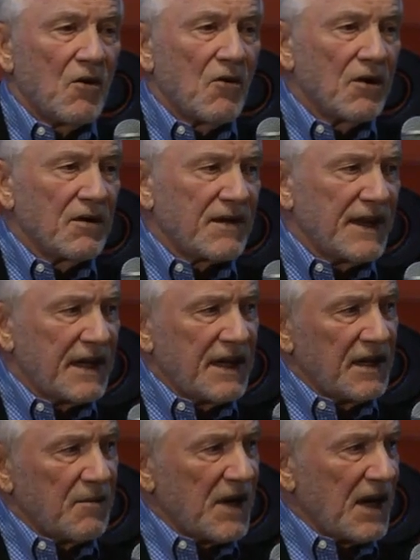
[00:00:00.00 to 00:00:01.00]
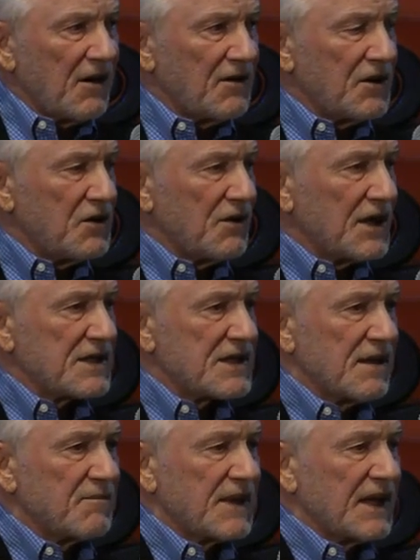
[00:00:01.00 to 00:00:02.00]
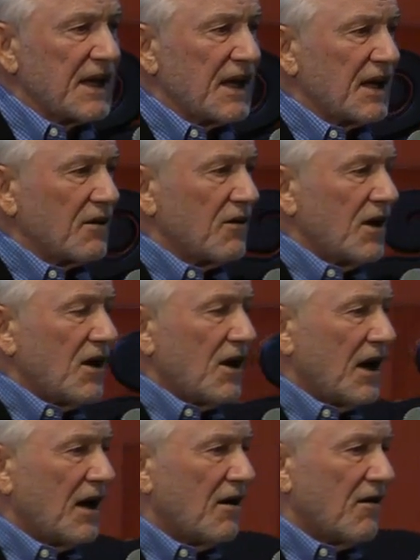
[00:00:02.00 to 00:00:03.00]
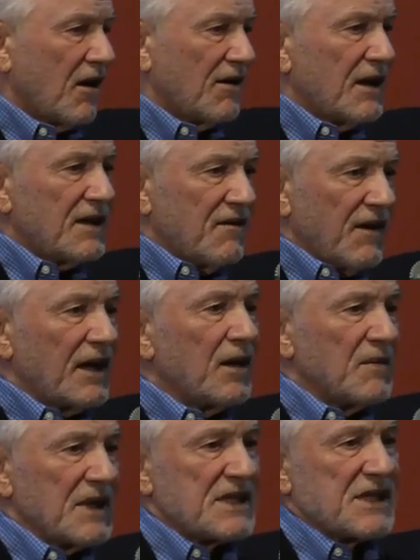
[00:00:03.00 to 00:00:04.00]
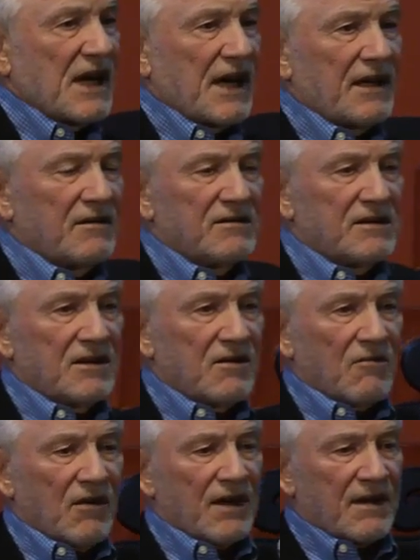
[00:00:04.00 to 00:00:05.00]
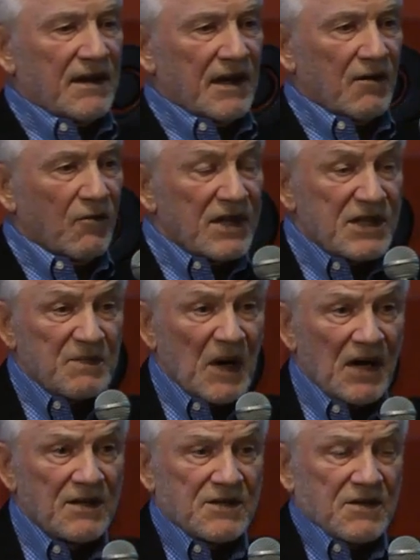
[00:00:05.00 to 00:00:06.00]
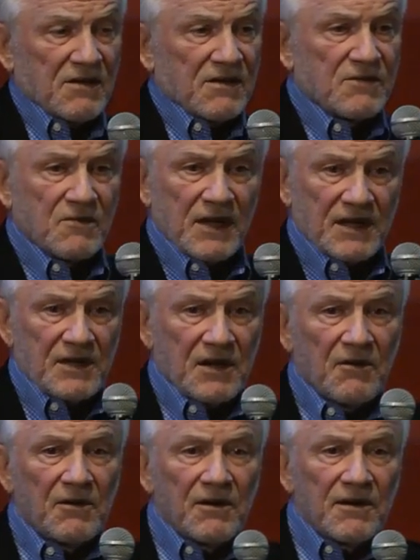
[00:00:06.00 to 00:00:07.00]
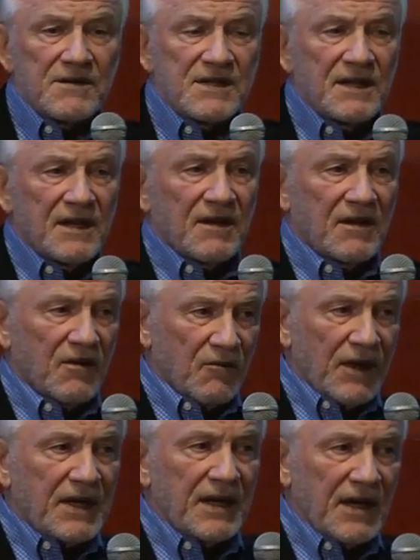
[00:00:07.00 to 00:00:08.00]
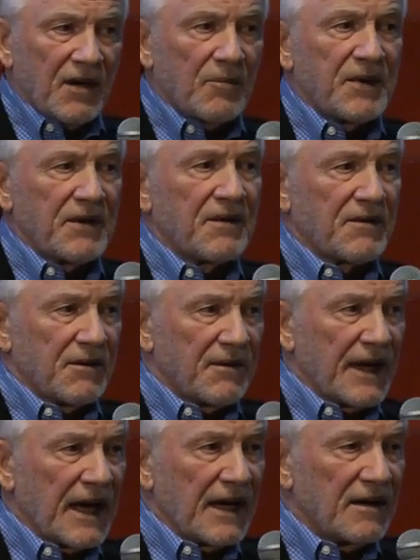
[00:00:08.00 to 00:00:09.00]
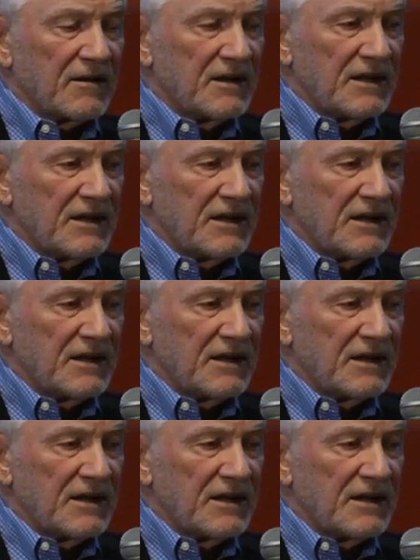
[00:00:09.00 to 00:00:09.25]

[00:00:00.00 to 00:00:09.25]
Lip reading: or you're thinking about doing something on the development side with sponsors, with donors, you know, we can help you through that.